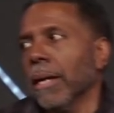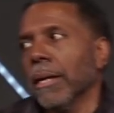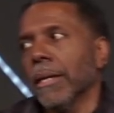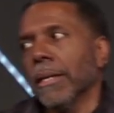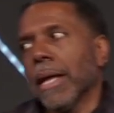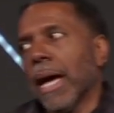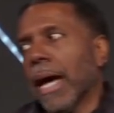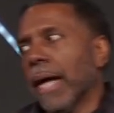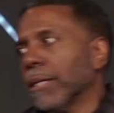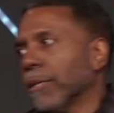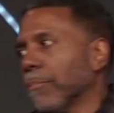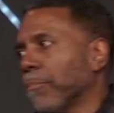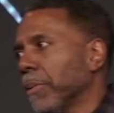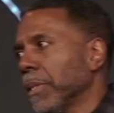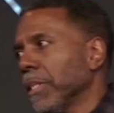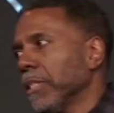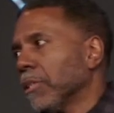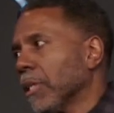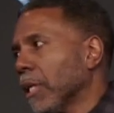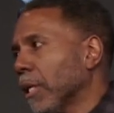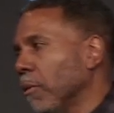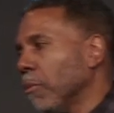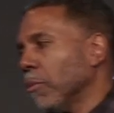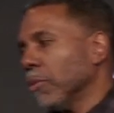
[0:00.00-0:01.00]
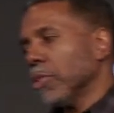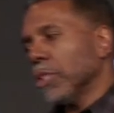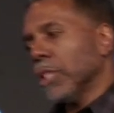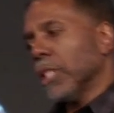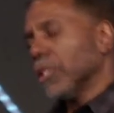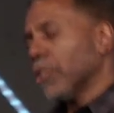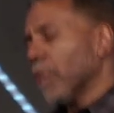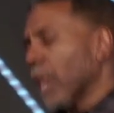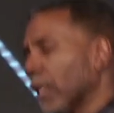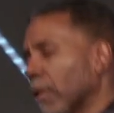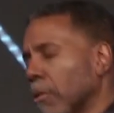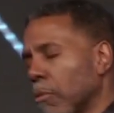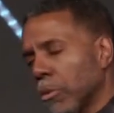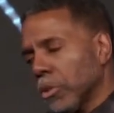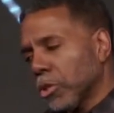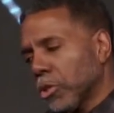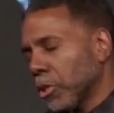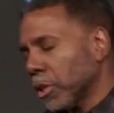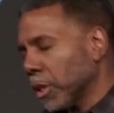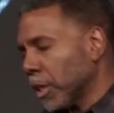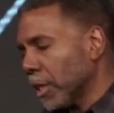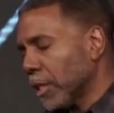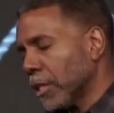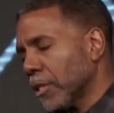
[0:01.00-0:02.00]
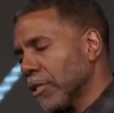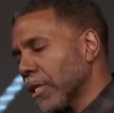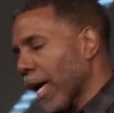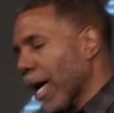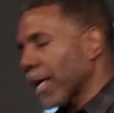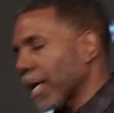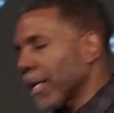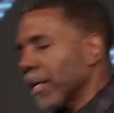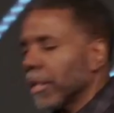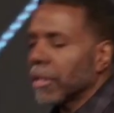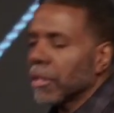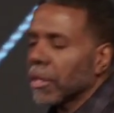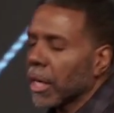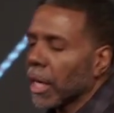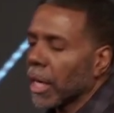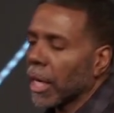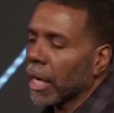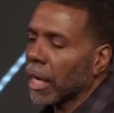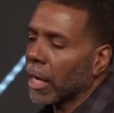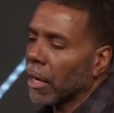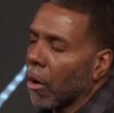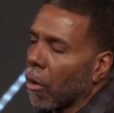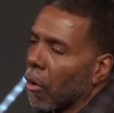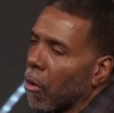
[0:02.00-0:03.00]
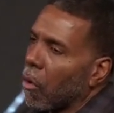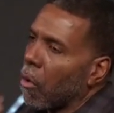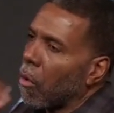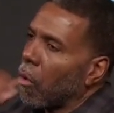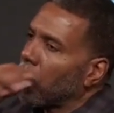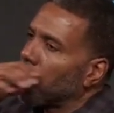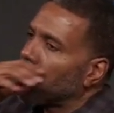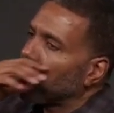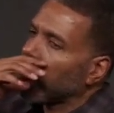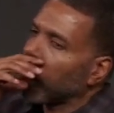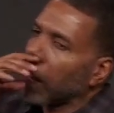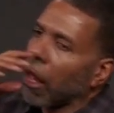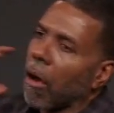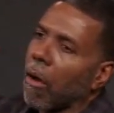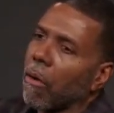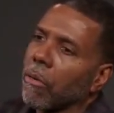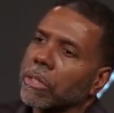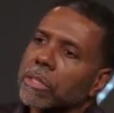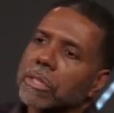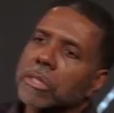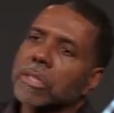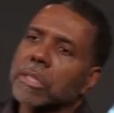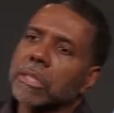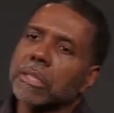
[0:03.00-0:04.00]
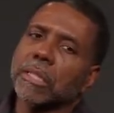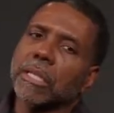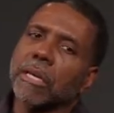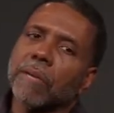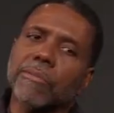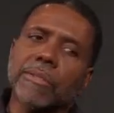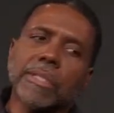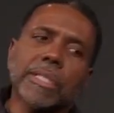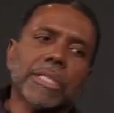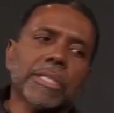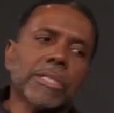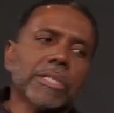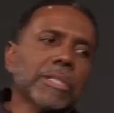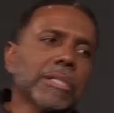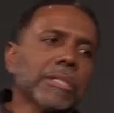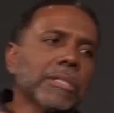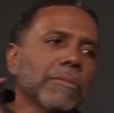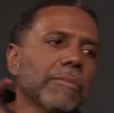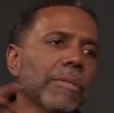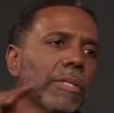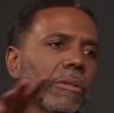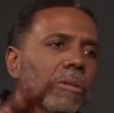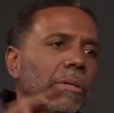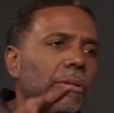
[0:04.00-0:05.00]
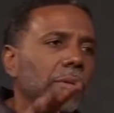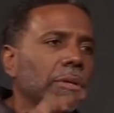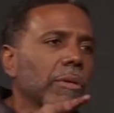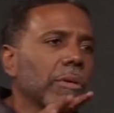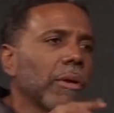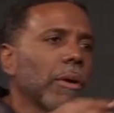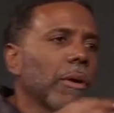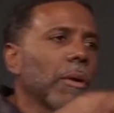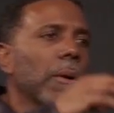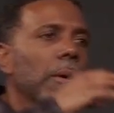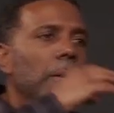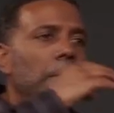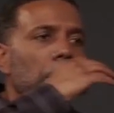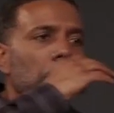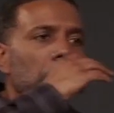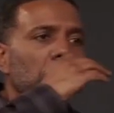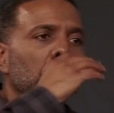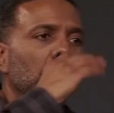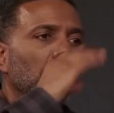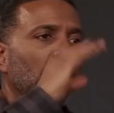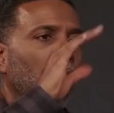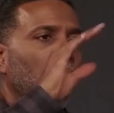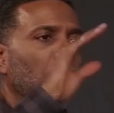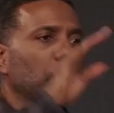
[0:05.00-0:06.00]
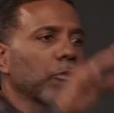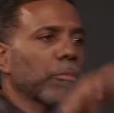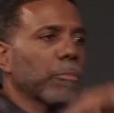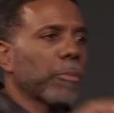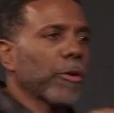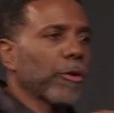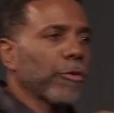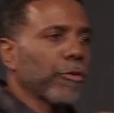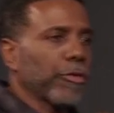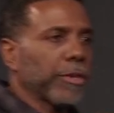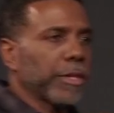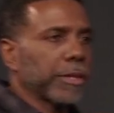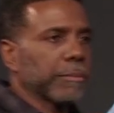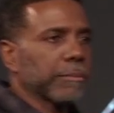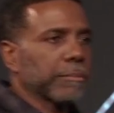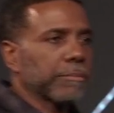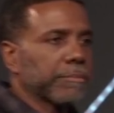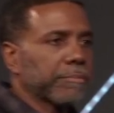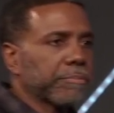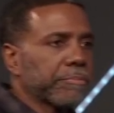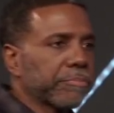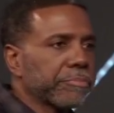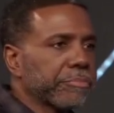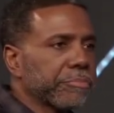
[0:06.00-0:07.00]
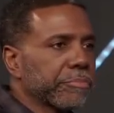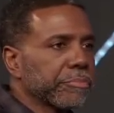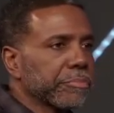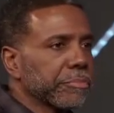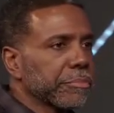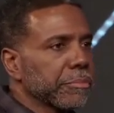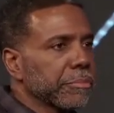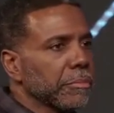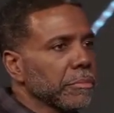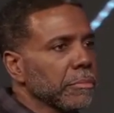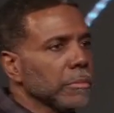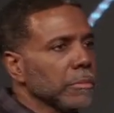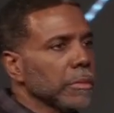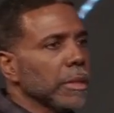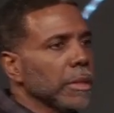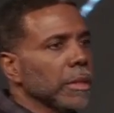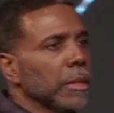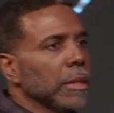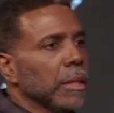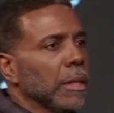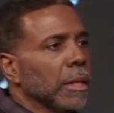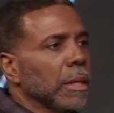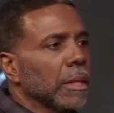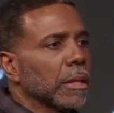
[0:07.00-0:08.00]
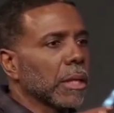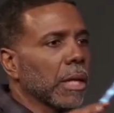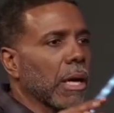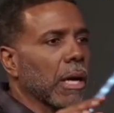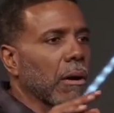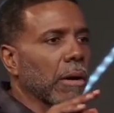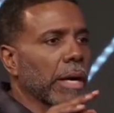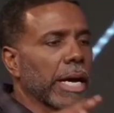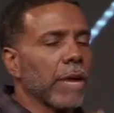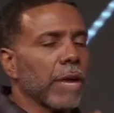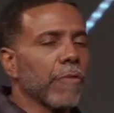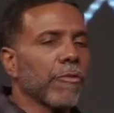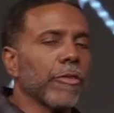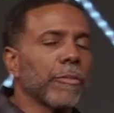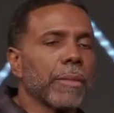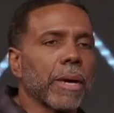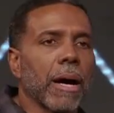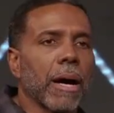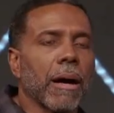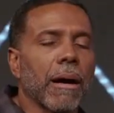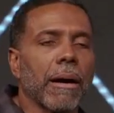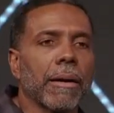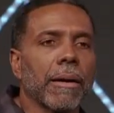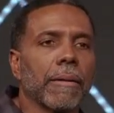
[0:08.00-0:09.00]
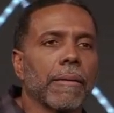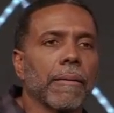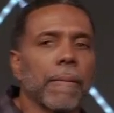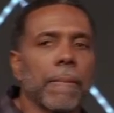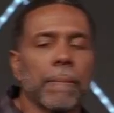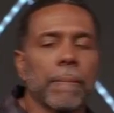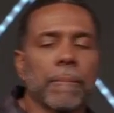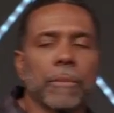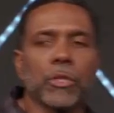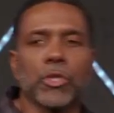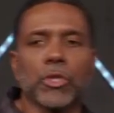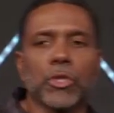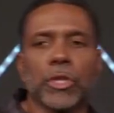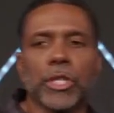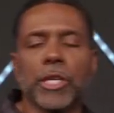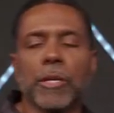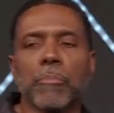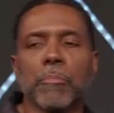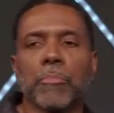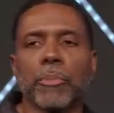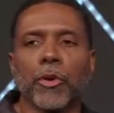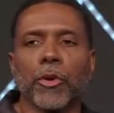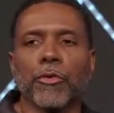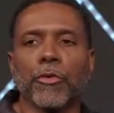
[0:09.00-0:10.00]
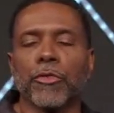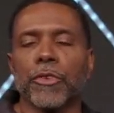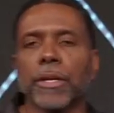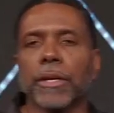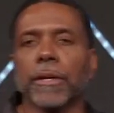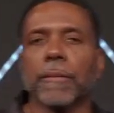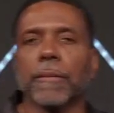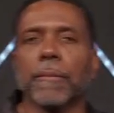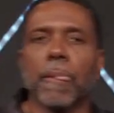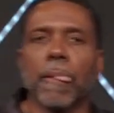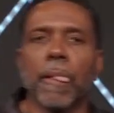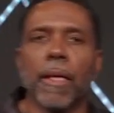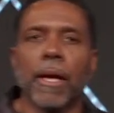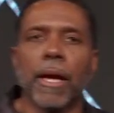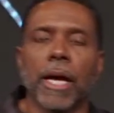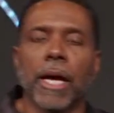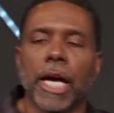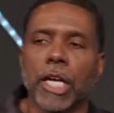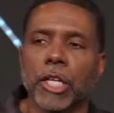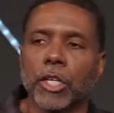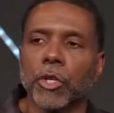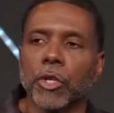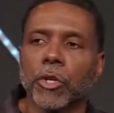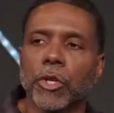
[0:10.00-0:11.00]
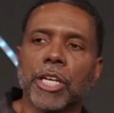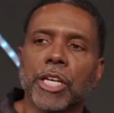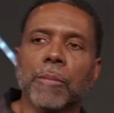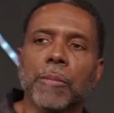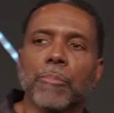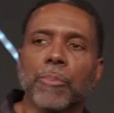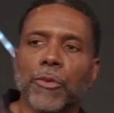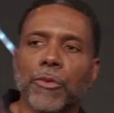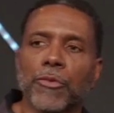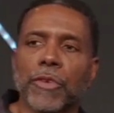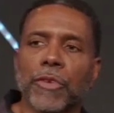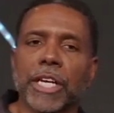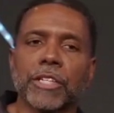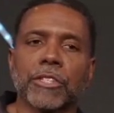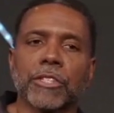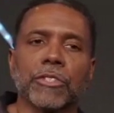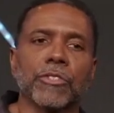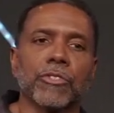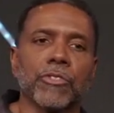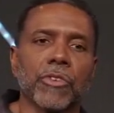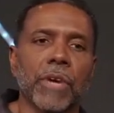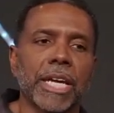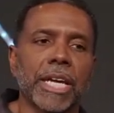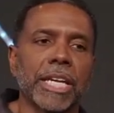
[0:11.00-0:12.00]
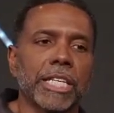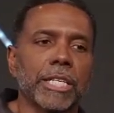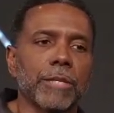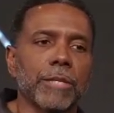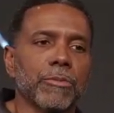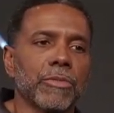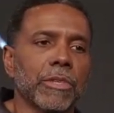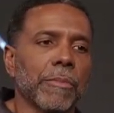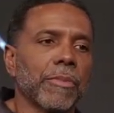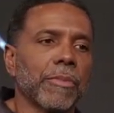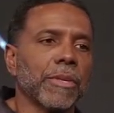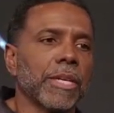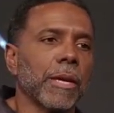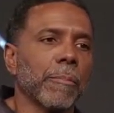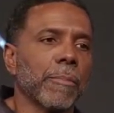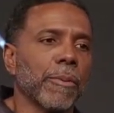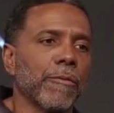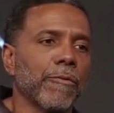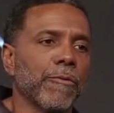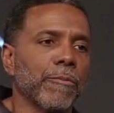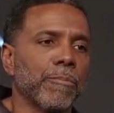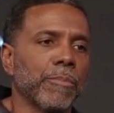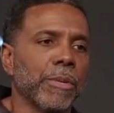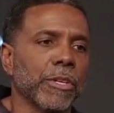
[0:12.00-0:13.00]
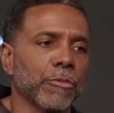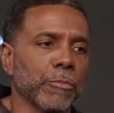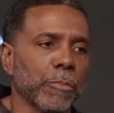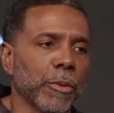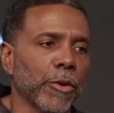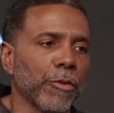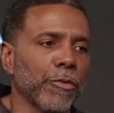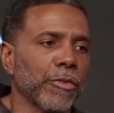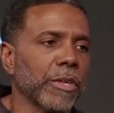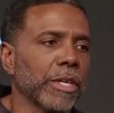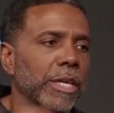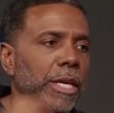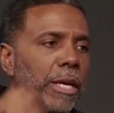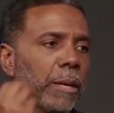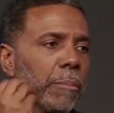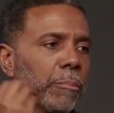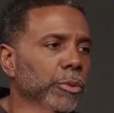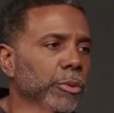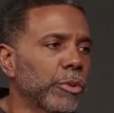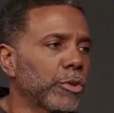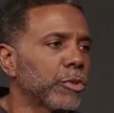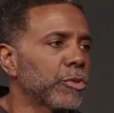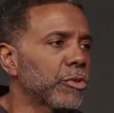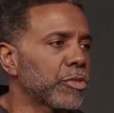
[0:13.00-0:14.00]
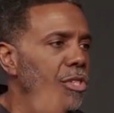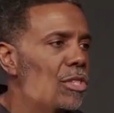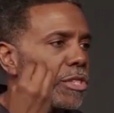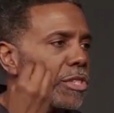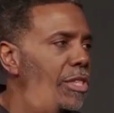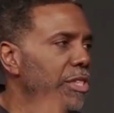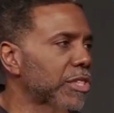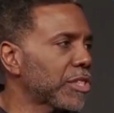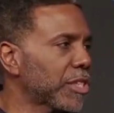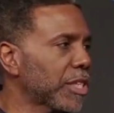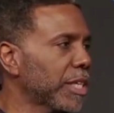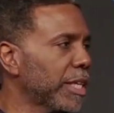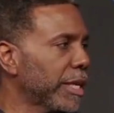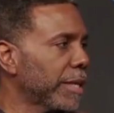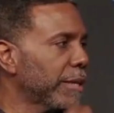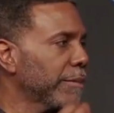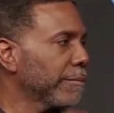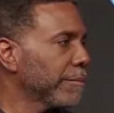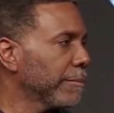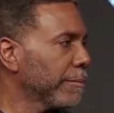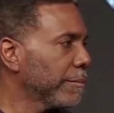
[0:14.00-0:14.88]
Now, please, I don't want you to get you, I don't want you to get this idea in your head. Oh, the law is devilish and stuff. No, no, no, no. The law is perfect. The law came from God, but you're imperfect. And your imperfection, trying to keep something that is perfect, produces sin.